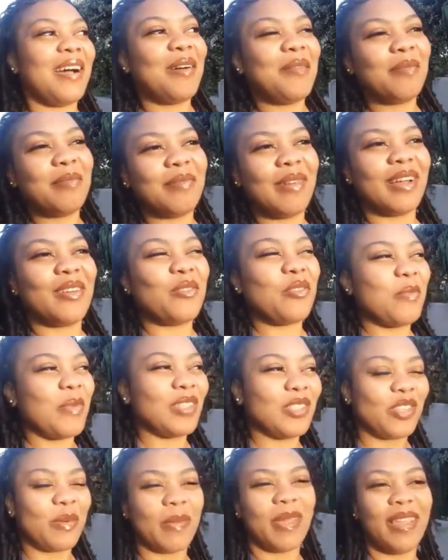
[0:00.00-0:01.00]
I know
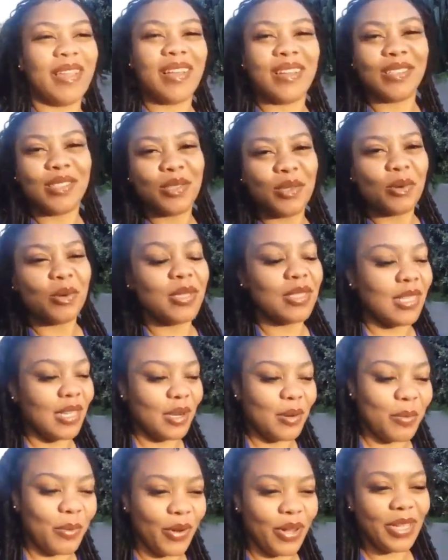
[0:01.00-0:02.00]
my Jamaicans don't
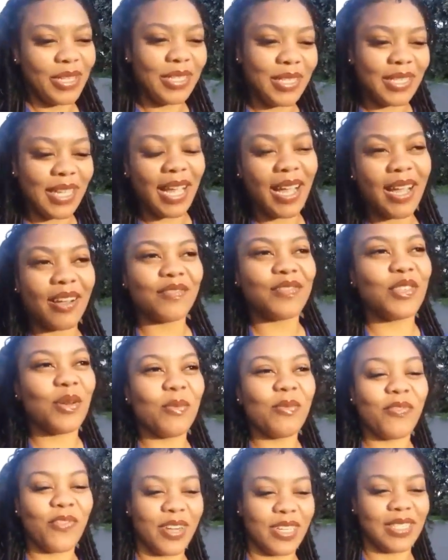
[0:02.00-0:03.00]
celebrate it. I have
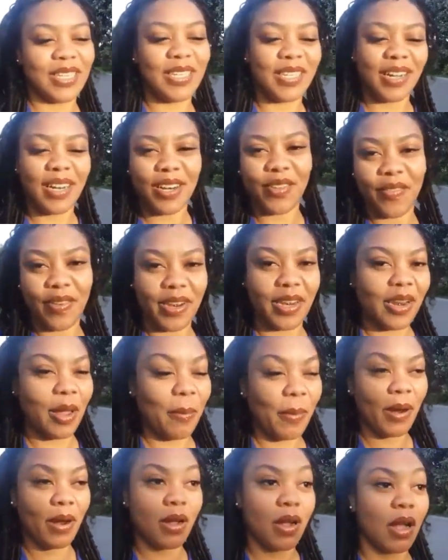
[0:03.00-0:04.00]
some friends that are living in
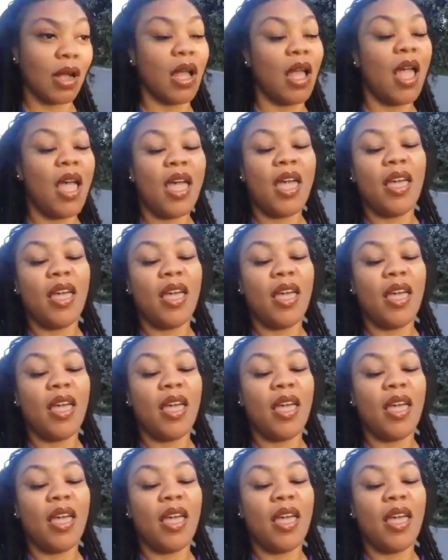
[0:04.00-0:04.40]
America.